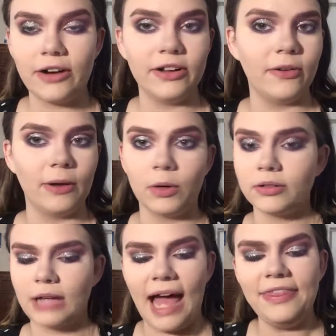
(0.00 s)
I don't know.
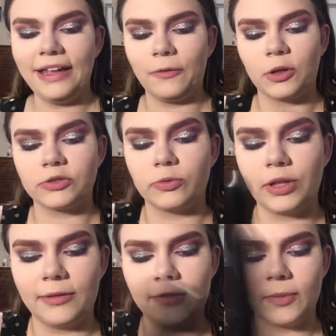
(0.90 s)
I think it works
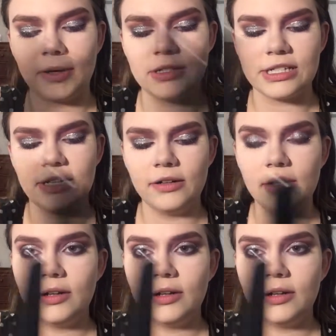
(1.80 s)
really well for bronzing.